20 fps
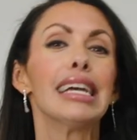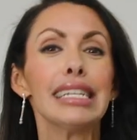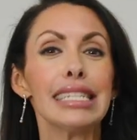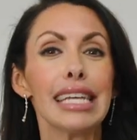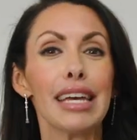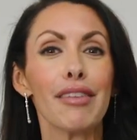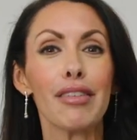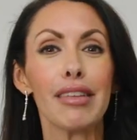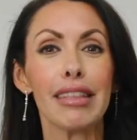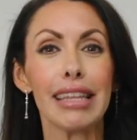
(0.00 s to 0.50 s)

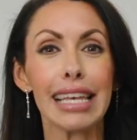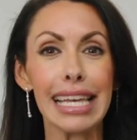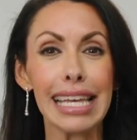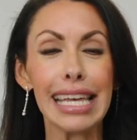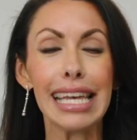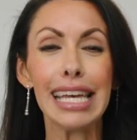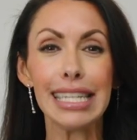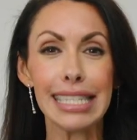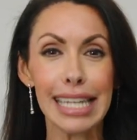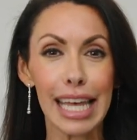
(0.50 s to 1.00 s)

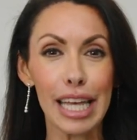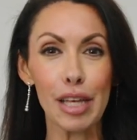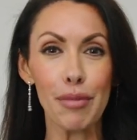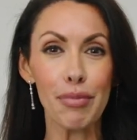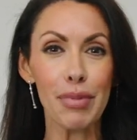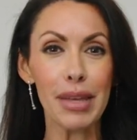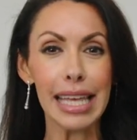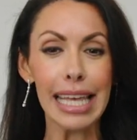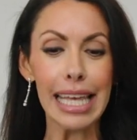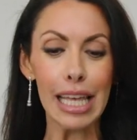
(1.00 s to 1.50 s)
definitely take a
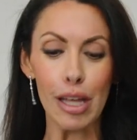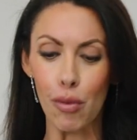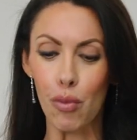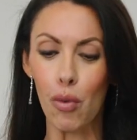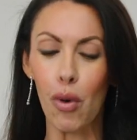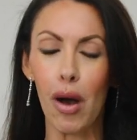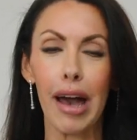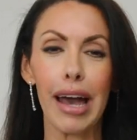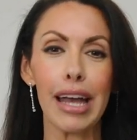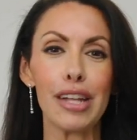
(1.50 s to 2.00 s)
peek,
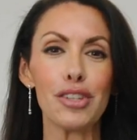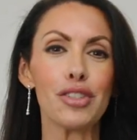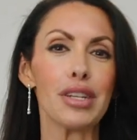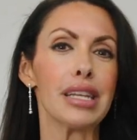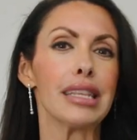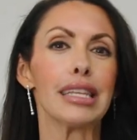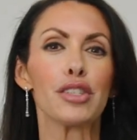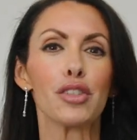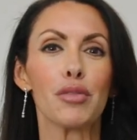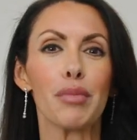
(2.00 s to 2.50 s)
watch,
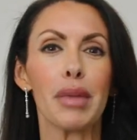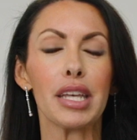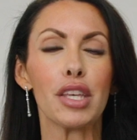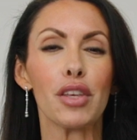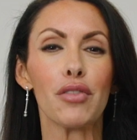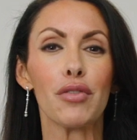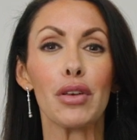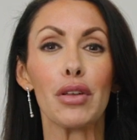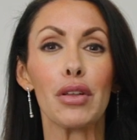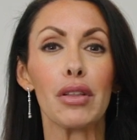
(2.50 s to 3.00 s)
and this will make
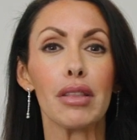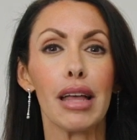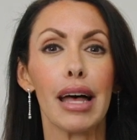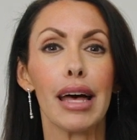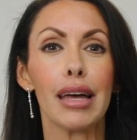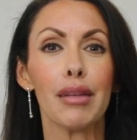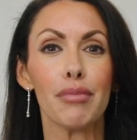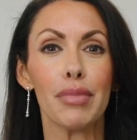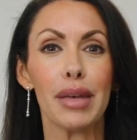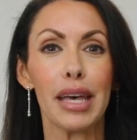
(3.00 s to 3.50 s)
you feel a
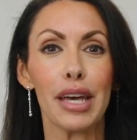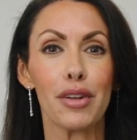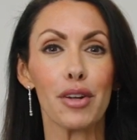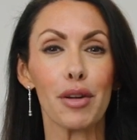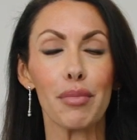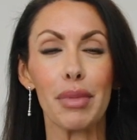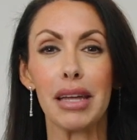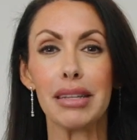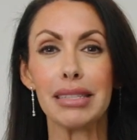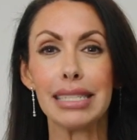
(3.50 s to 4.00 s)
lot better
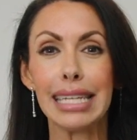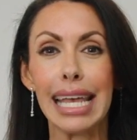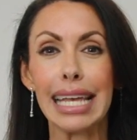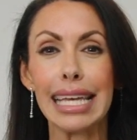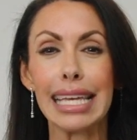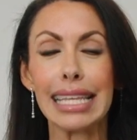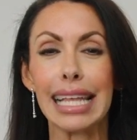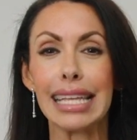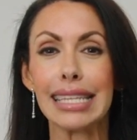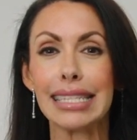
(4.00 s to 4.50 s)
about
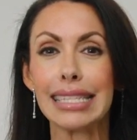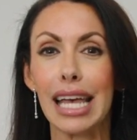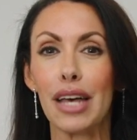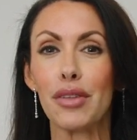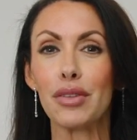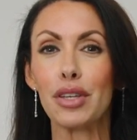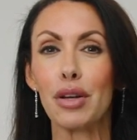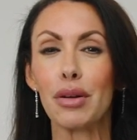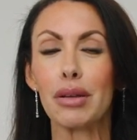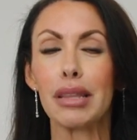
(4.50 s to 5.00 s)
taking that
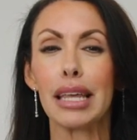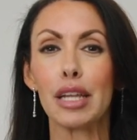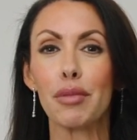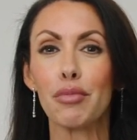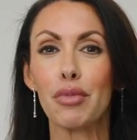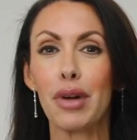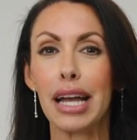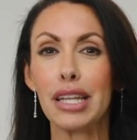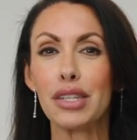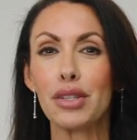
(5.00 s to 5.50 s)
South Carolina
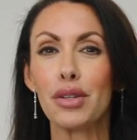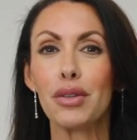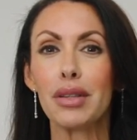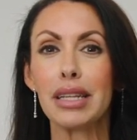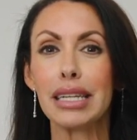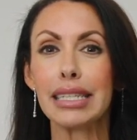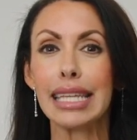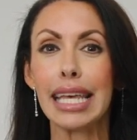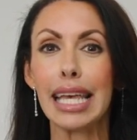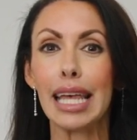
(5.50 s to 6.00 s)
practical
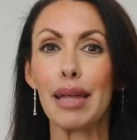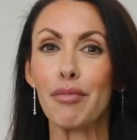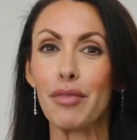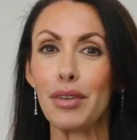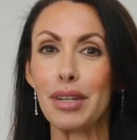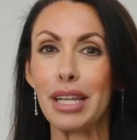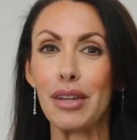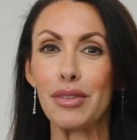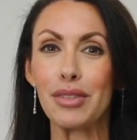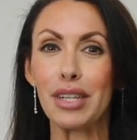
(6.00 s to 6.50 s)
exam
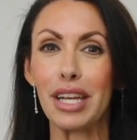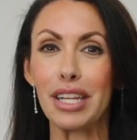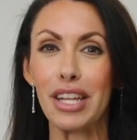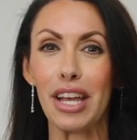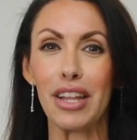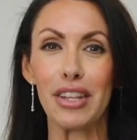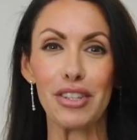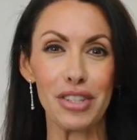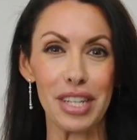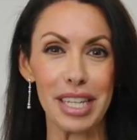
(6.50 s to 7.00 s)
for nail
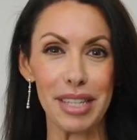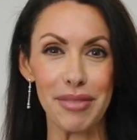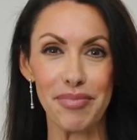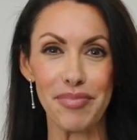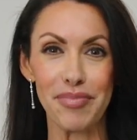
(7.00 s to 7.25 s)
technology.